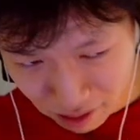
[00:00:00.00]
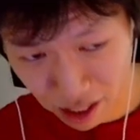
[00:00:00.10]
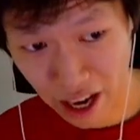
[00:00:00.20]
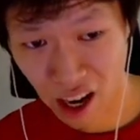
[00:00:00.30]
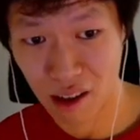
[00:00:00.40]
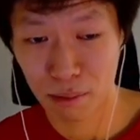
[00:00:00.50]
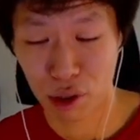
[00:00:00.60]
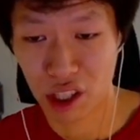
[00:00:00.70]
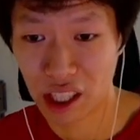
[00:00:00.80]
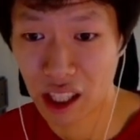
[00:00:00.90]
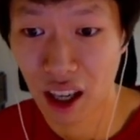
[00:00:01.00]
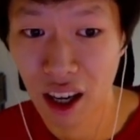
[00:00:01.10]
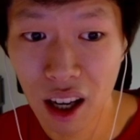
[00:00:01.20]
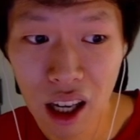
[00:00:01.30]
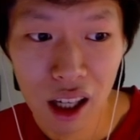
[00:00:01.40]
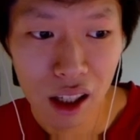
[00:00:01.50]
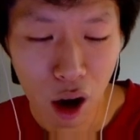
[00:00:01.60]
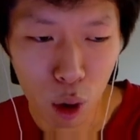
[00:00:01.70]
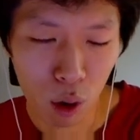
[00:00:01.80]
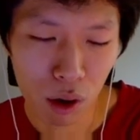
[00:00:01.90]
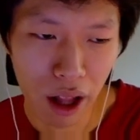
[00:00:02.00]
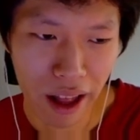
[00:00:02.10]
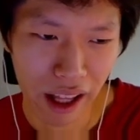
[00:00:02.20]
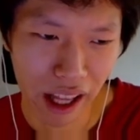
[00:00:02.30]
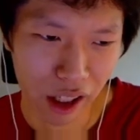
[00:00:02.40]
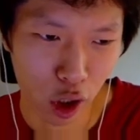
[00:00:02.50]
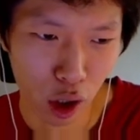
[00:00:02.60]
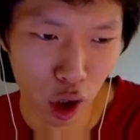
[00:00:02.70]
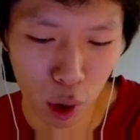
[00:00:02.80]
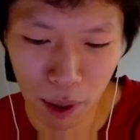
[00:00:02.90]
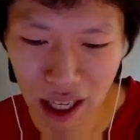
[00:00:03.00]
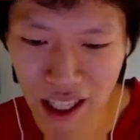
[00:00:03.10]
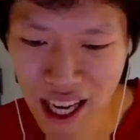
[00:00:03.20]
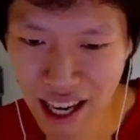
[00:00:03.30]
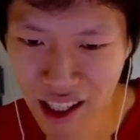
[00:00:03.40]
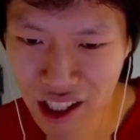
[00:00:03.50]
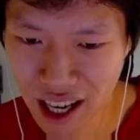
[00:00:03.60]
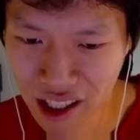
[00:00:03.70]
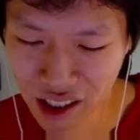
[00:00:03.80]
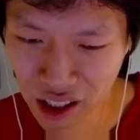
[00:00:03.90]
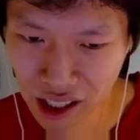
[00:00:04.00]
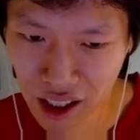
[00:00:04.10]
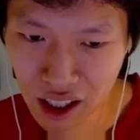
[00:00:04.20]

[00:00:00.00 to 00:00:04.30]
yeah, pretty like her being a tank and Techie like